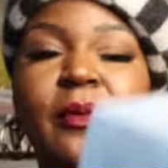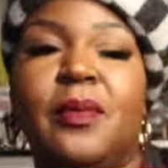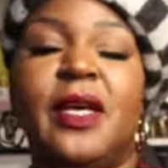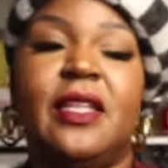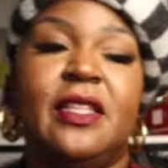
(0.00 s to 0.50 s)

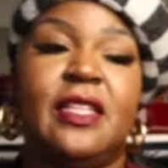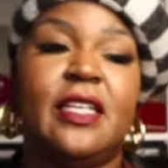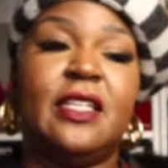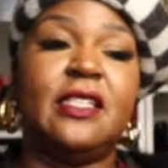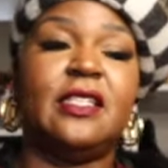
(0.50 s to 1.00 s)
but
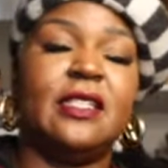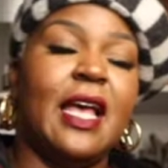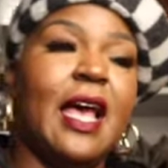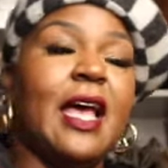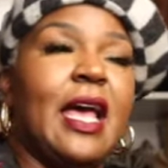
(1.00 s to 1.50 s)
this,
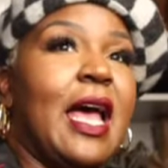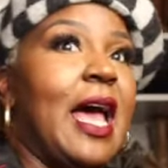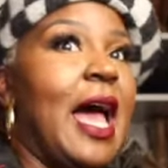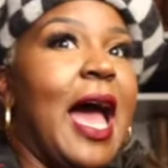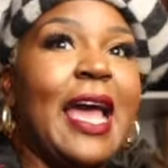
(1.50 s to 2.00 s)

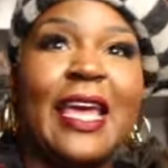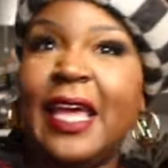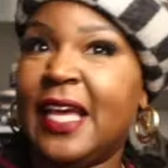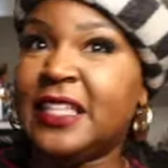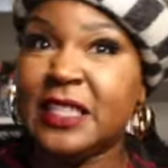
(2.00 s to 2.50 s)
I
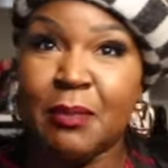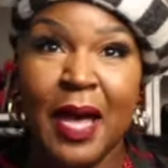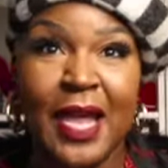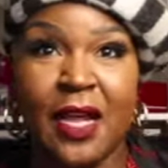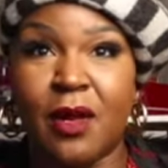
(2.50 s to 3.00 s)
kiss
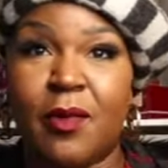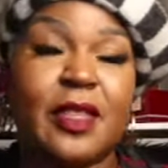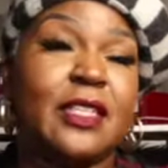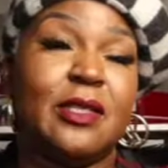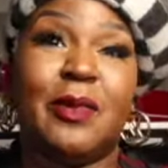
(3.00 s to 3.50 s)
my hair with this.